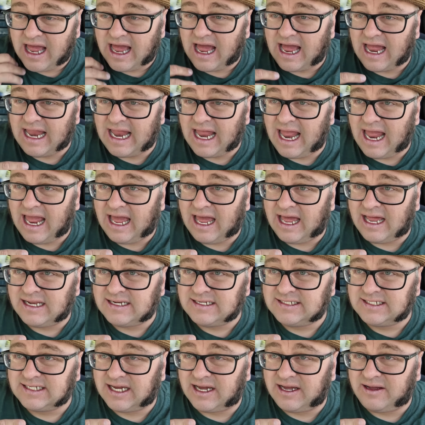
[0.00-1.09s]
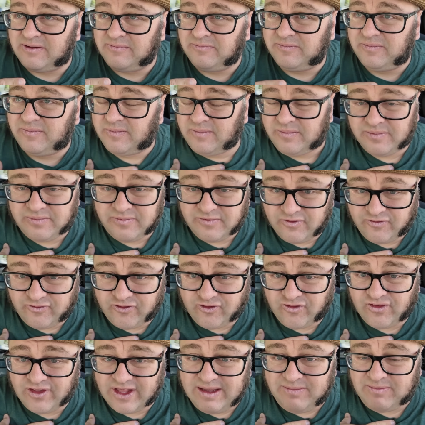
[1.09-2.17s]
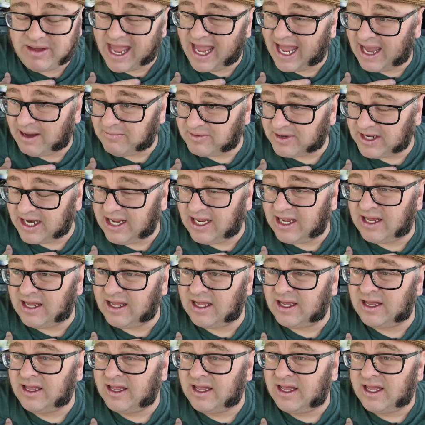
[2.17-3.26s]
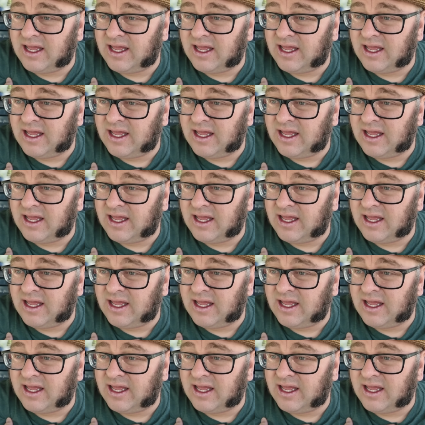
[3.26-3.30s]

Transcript: I had um, sleep apnea.